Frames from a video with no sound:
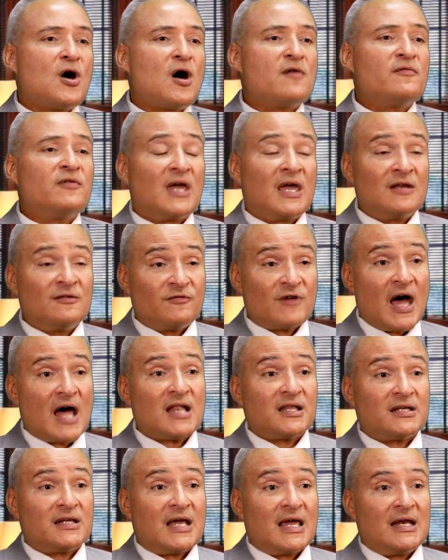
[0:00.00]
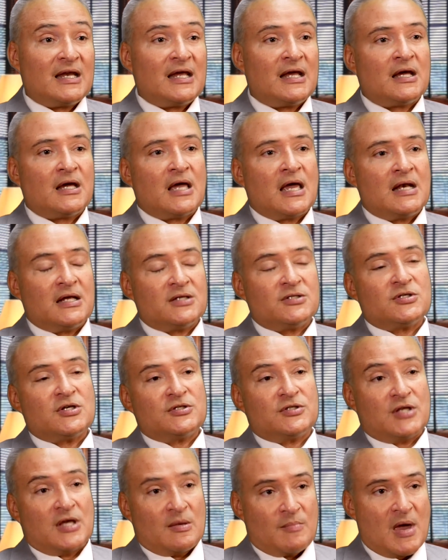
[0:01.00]
of invalidating an
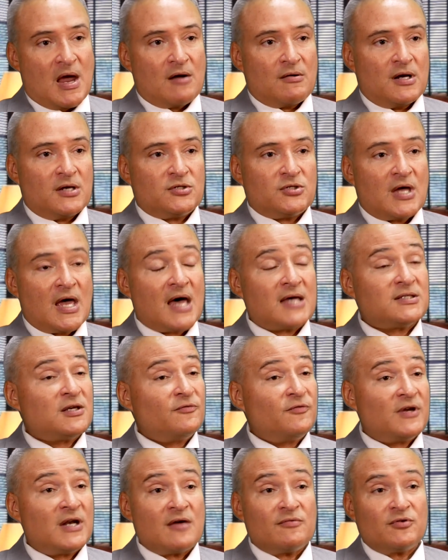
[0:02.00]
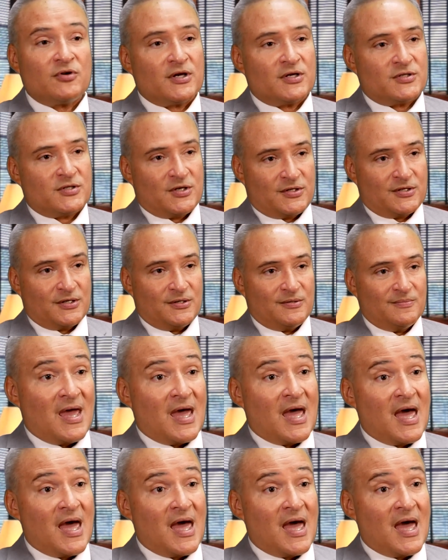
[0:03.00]
existing marriage as if it never existed.